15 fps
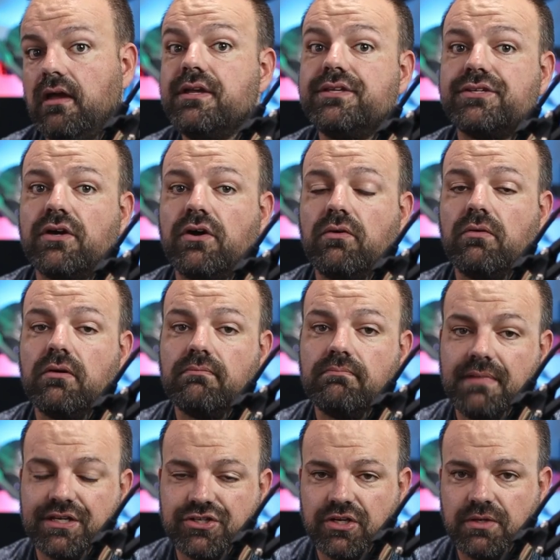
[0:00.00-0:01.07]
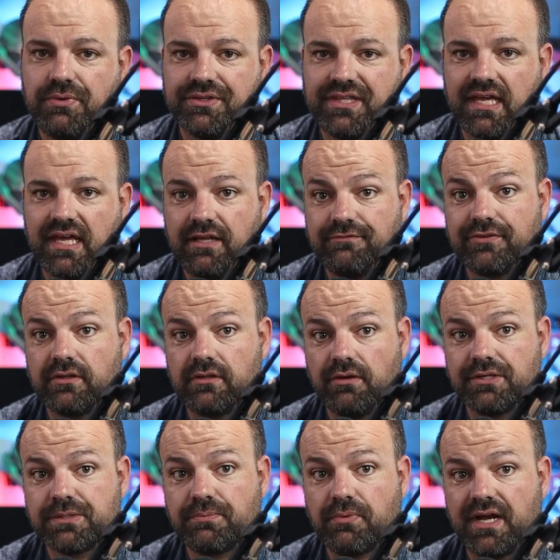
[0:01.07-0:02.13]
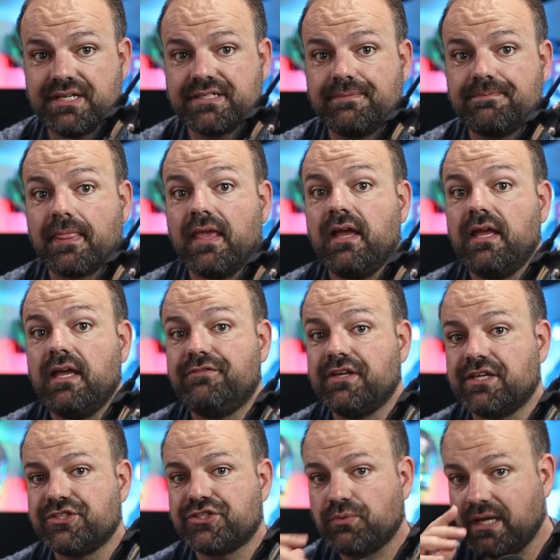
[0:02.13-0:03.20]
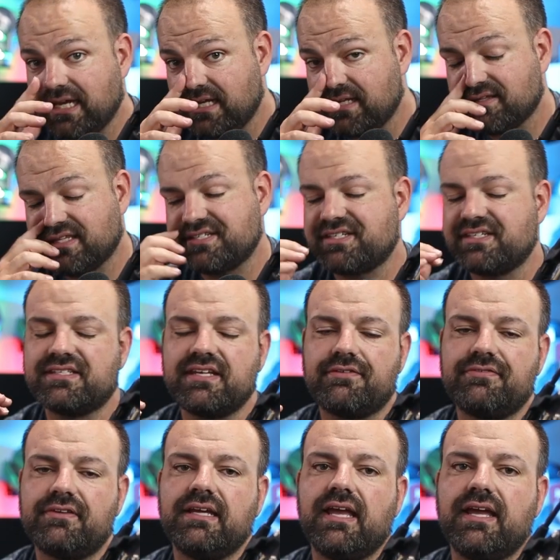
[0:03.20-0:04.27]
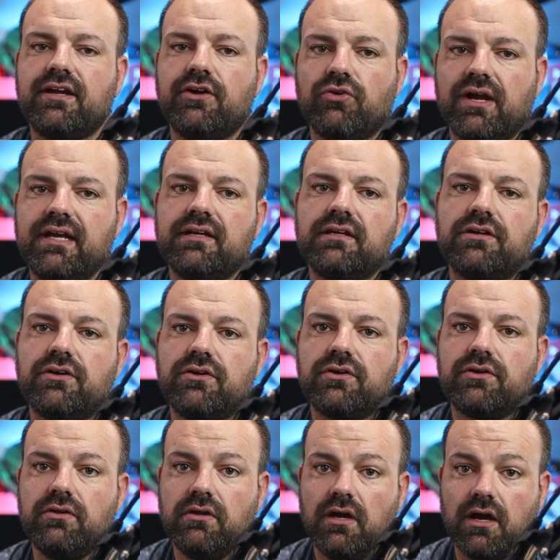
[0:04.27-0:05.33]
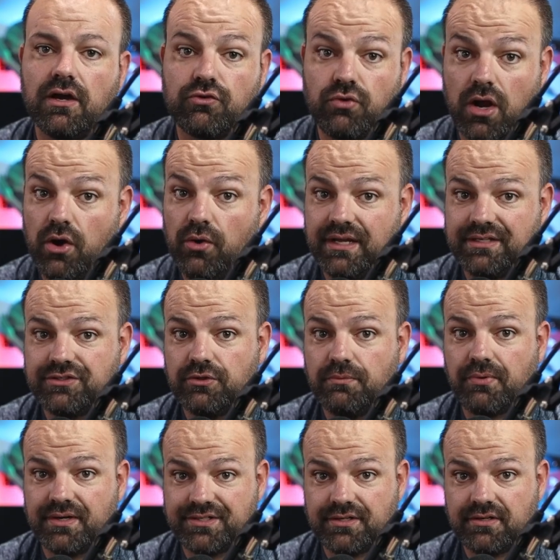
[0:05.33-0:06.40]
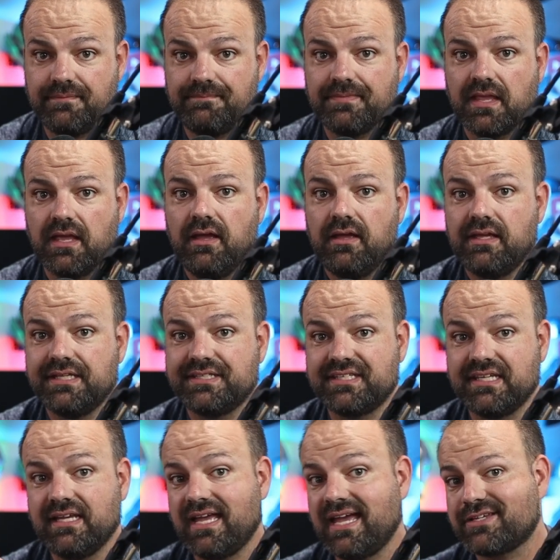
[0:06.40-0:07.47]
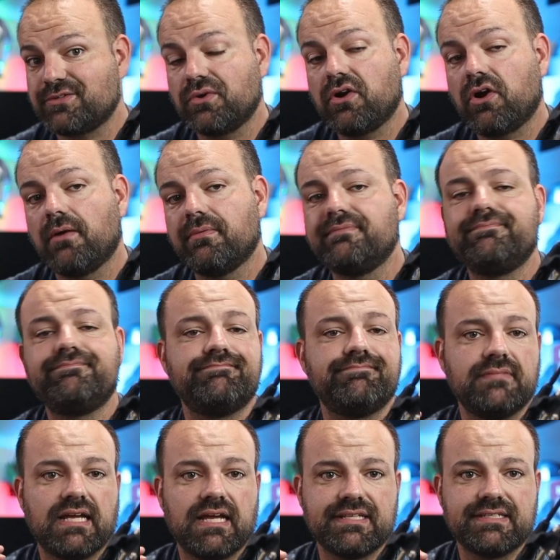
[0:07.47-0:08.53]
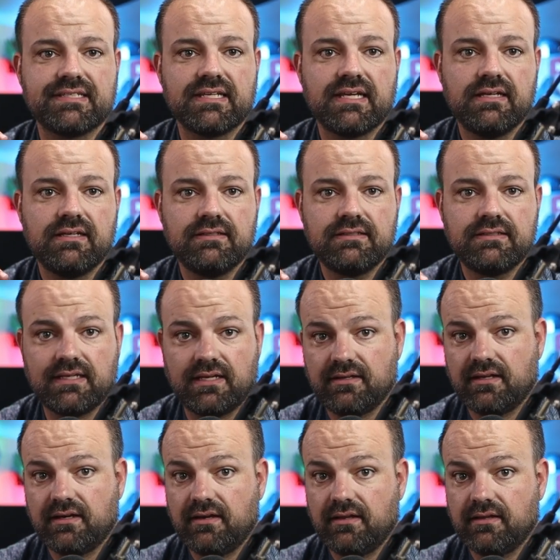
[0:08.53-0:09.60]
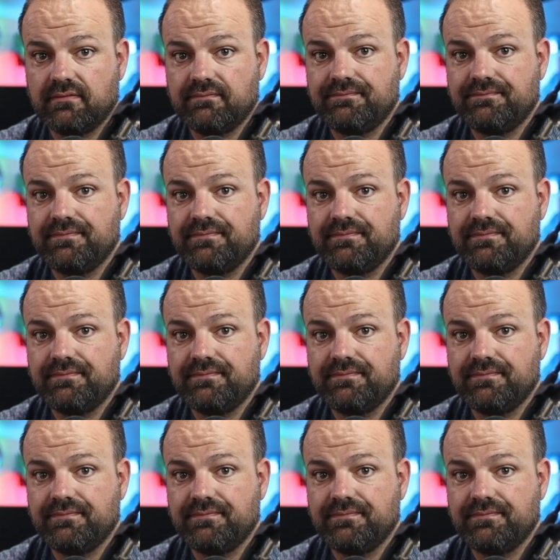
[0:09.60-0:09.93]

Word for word: So make sure you put that in for the lowest price. If you can swing it, this is definitely a great grow into printer. It's the X1 Carbon. Again, it's $10.99.